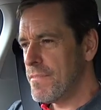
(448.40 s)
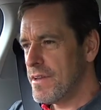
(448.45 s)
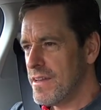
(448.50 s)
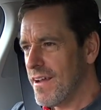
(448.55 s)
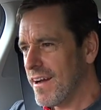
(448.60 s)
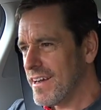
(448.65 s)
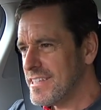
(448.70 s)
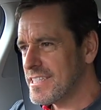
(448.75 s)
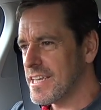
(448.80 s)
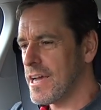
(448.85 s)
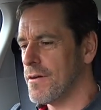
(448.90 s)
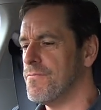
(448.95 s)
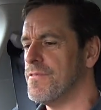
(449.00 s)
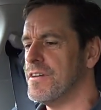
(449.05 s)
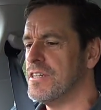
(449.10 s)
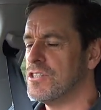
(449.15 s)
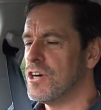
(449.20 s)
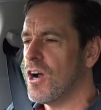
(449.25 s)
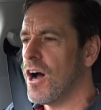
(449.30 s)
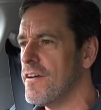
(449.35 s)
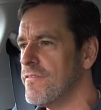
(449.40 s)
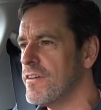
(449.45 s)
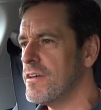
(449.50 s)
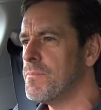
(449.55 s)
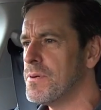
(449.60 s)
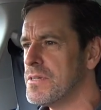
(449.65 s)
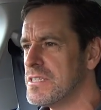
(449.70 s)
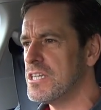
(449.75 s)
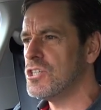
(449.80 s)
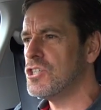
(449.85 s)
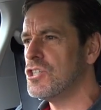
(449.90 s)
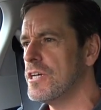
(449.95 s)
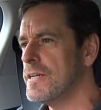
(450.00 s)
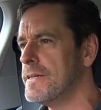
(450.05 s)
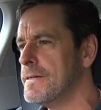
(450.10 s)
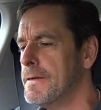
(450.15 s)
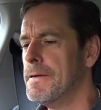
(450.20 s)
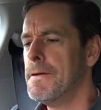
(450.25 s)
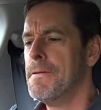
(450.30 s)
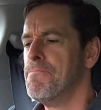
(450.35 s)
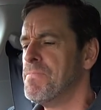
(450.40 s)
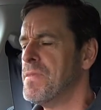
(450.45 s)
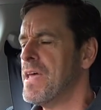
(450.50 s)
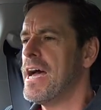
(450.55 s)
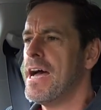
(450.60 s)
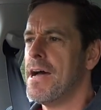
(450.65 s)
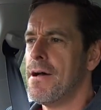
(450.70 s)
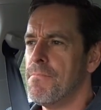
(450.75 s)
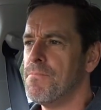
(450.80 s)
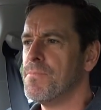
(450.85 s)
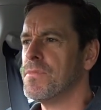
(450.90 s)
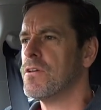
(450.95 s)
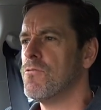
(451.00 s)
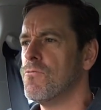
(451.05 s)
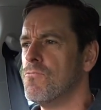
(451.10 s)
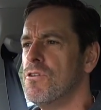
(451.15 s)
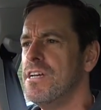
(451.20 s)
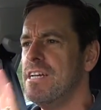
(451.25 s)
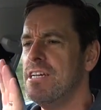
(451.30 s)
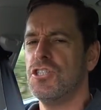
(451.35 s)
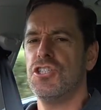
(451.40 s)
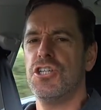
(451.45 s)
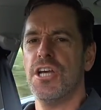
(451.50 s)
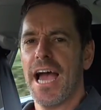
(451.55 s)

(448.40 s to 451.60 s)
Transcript: nice comfy driving position, reach